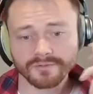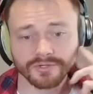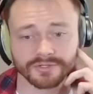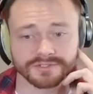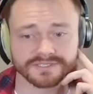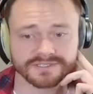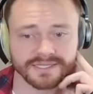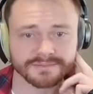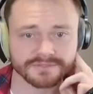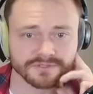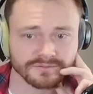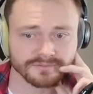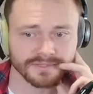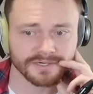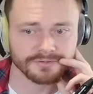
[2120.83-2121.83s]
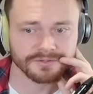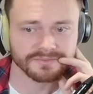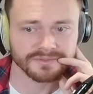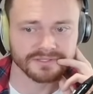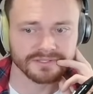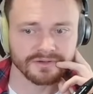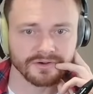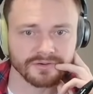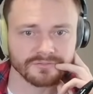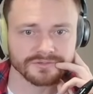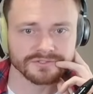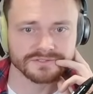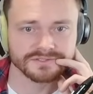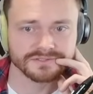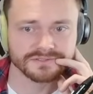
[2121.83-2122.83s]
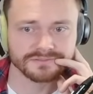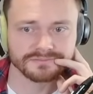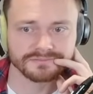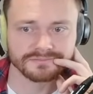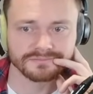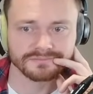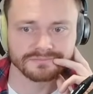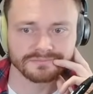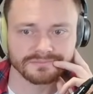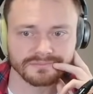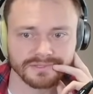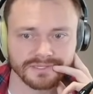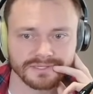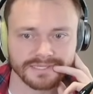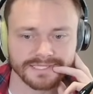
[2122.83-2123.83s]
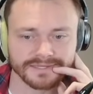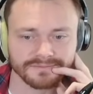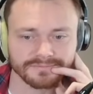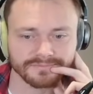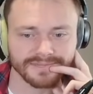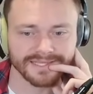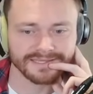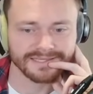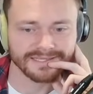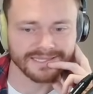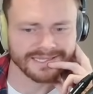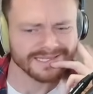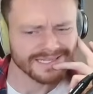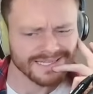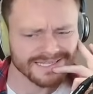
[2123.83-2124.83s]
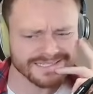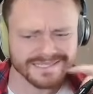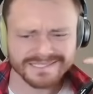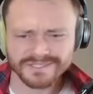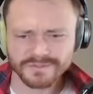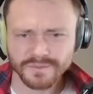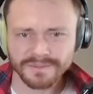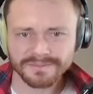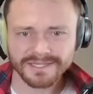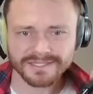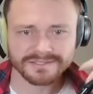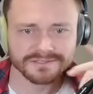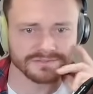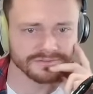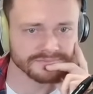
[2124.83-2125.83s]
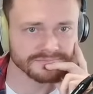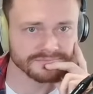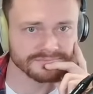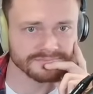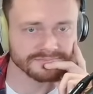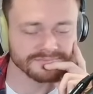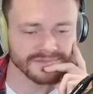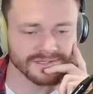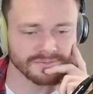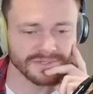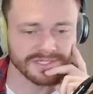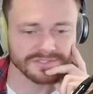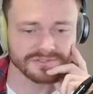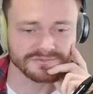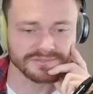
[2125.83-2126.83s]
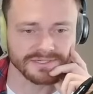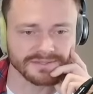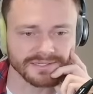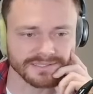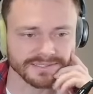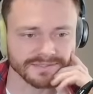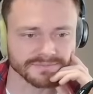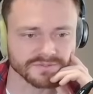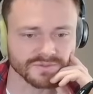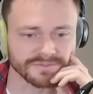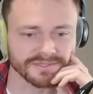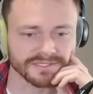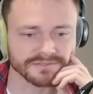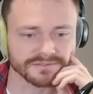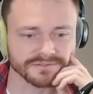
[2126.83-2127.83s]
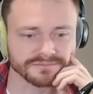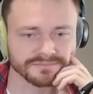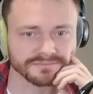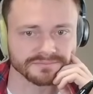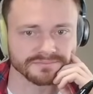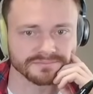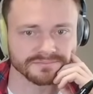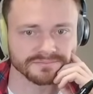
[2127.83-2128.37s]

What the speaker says: We could Slam Zero and power up the Hauntwoods. Let them make the 8/8 and then sweep next turn. We could do nothing and let them sweep next turn.